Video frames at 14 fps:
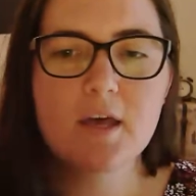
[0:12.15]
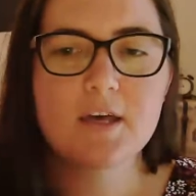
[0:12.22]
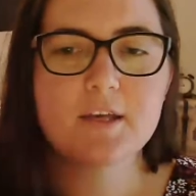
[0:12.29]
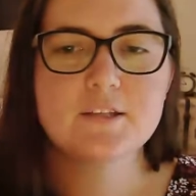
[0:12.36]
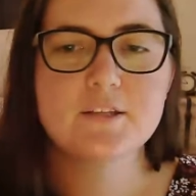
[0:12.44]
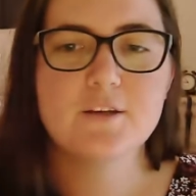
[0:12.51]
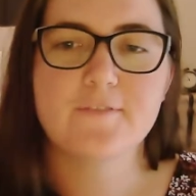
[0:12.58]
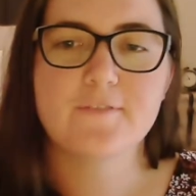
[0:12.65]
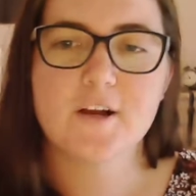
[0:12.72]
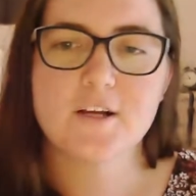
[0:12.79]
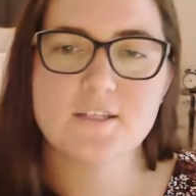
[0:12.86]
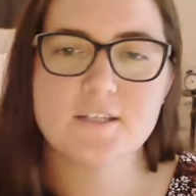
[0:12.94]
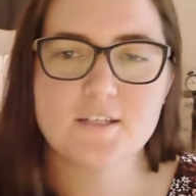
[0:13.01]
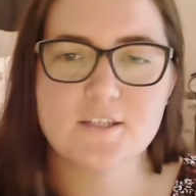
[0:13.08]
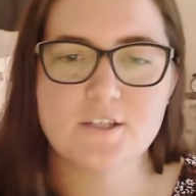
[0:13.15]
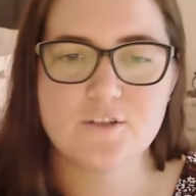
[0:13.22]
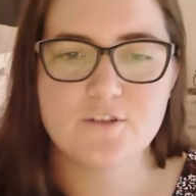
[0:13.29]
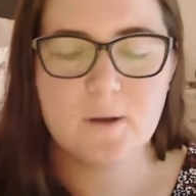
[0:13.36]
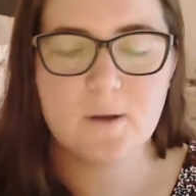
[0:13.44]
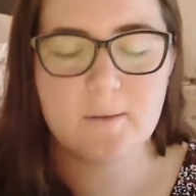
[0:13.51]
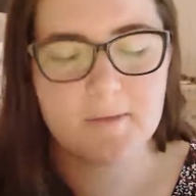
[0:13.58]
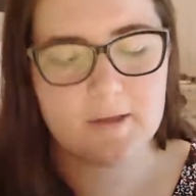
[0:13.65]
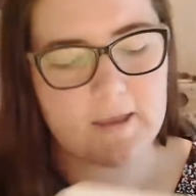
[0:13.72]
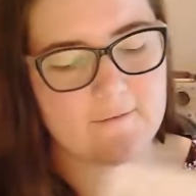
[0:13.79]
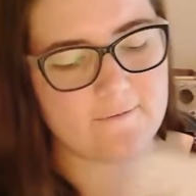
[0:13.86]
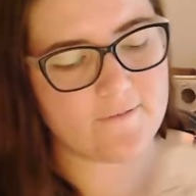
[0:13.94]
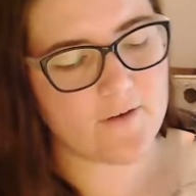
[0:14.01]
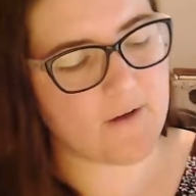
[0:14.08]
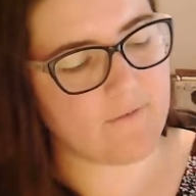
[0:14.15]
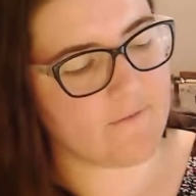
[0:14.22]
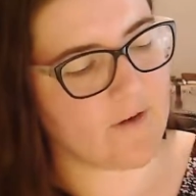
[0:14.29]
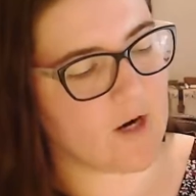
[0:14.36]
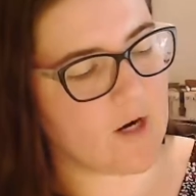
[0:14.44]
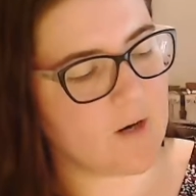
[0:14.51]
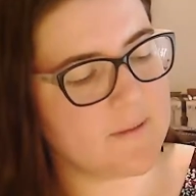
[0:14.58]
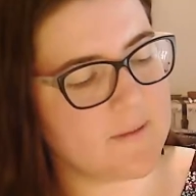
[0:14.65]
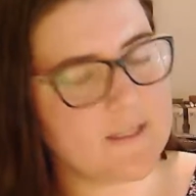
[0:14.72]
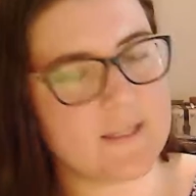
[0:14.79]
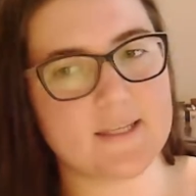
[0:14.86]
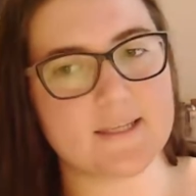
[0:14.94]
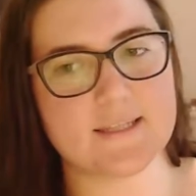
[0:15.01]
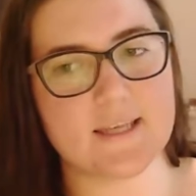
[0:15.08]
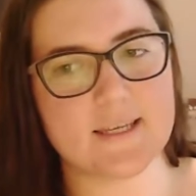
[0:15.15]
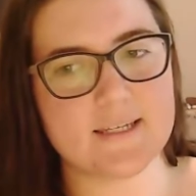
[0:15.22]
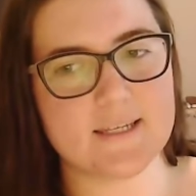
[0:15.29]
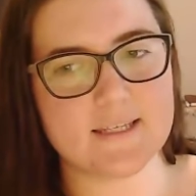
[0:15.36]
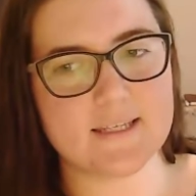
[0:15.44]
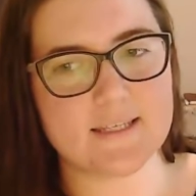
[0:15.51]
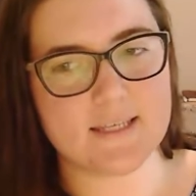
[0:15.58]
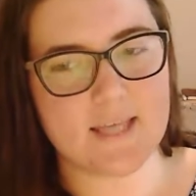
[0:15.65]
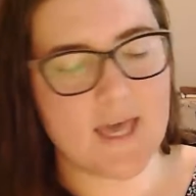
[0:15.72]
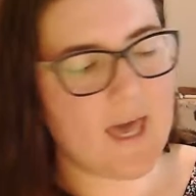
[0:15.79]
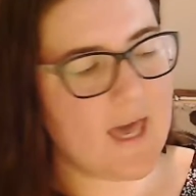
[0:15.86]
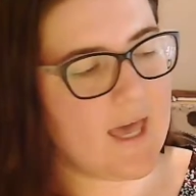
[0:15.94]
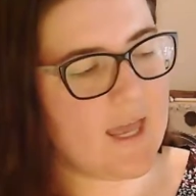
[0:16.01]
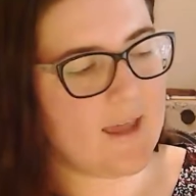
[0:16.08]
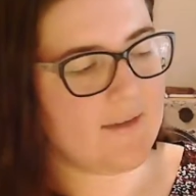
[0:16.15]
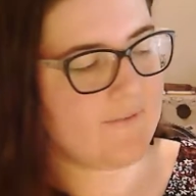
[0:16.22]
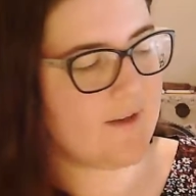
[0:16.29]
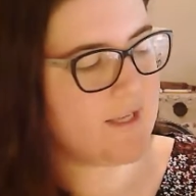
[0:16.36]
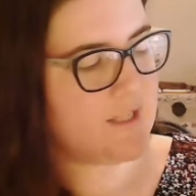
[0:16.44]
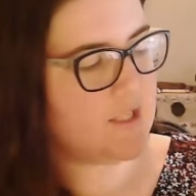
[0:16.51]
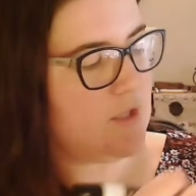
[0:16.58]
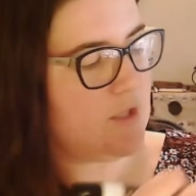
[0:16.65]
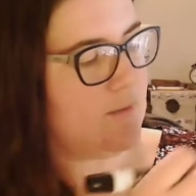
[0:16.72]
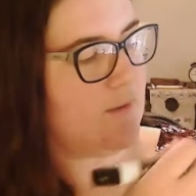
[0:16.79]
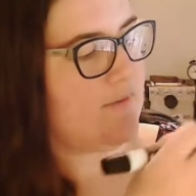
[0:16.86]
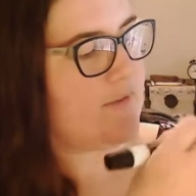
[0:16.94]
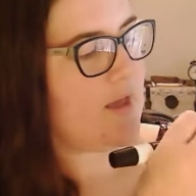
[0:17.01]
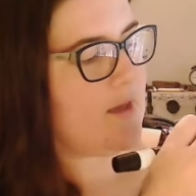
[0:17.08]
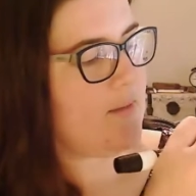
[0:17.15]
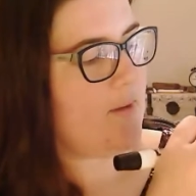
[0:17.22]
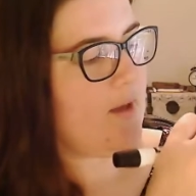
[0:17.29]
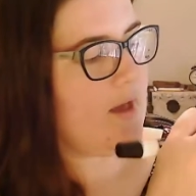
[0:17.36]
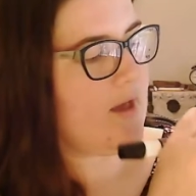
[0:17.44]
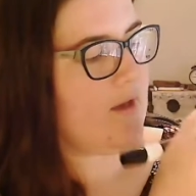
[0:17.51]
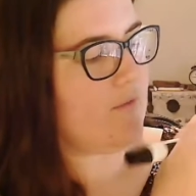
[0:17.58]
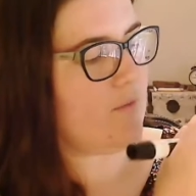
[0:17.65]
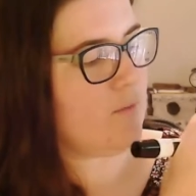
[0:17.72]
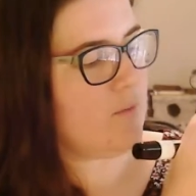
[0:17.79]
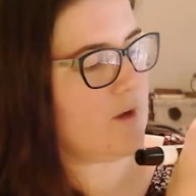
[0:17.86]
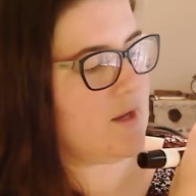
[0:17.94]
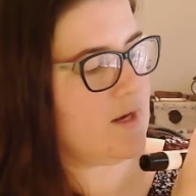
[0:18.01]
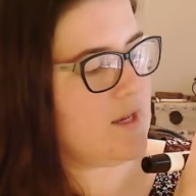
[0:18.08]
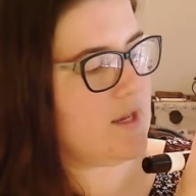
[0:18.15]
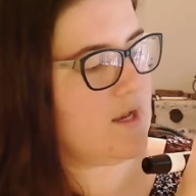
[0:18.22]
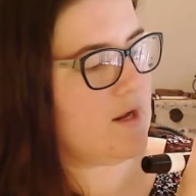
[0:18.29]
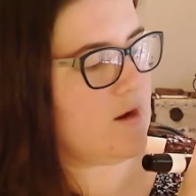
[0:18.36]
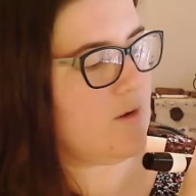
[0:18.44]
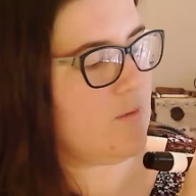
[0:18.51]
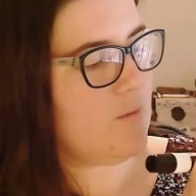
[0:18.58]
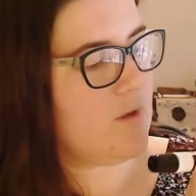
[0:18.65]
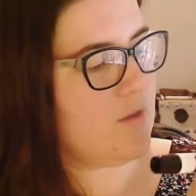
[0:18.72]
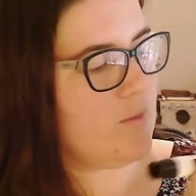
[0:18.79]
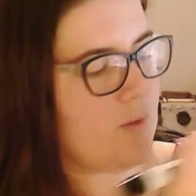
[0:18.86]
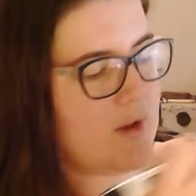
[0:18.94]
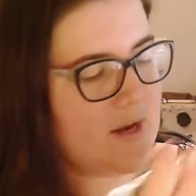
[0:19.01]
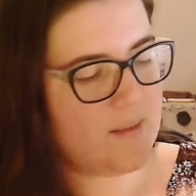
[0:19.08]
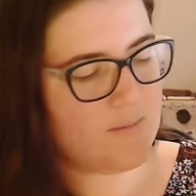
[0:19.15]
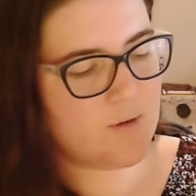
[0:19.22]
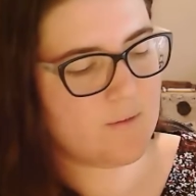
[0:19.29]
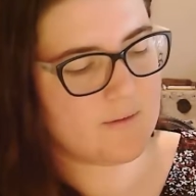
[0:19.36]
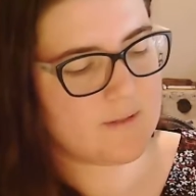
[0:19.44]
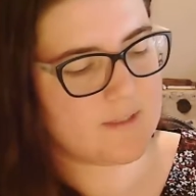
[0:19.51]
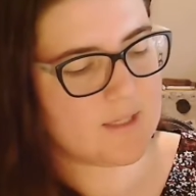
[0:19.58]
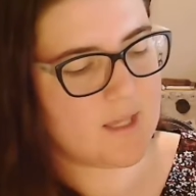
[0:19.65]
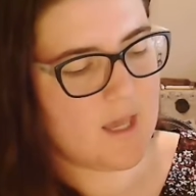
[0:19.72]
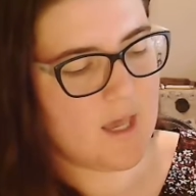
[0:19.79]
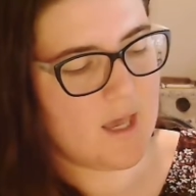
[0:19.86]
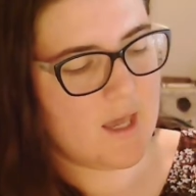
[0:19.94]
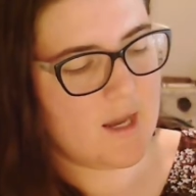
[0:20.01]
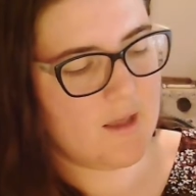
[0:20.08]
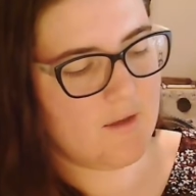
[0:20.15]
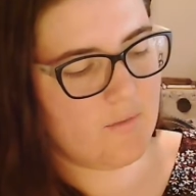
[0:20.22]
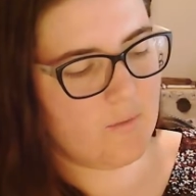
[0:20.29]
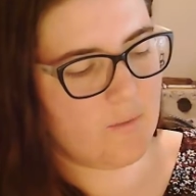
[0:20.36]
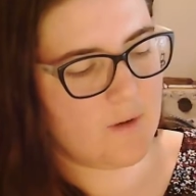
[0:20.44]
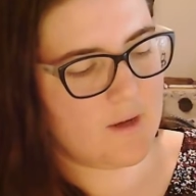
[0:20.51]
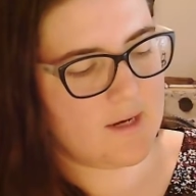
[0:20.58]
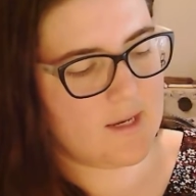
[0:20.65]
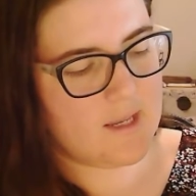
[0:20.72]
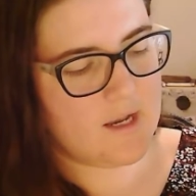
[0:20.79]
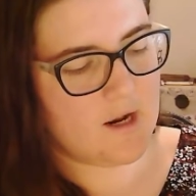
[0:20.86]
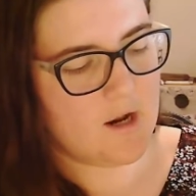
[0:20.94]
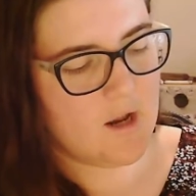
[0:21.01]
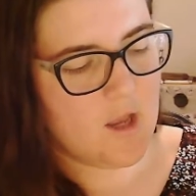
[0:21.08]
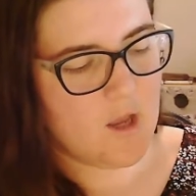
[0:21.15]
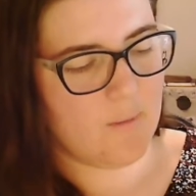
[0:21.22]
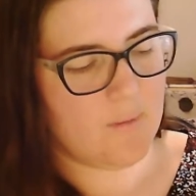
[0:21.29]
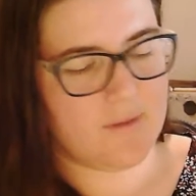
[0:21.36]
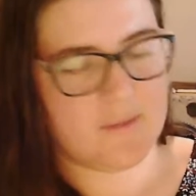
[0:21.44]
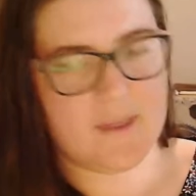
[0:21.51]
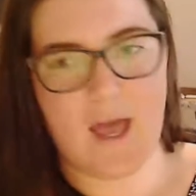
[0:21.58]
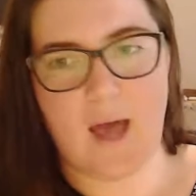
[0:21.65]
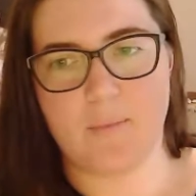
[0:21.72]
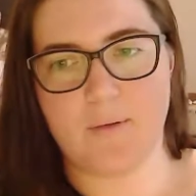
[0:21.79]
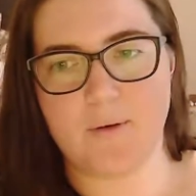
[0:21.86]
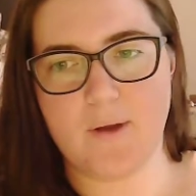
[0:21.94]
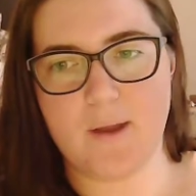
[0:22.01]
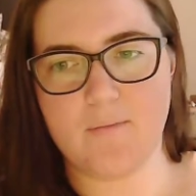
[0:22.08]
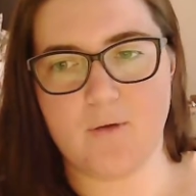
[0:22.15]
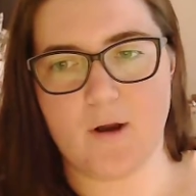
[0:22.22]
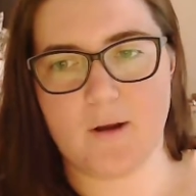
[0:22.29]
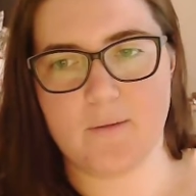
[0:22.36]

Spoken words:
So first, as usual, I'm looking for verbs in this sentence, and I find two of them. I have one here with venimus, and I have one here with caparemur.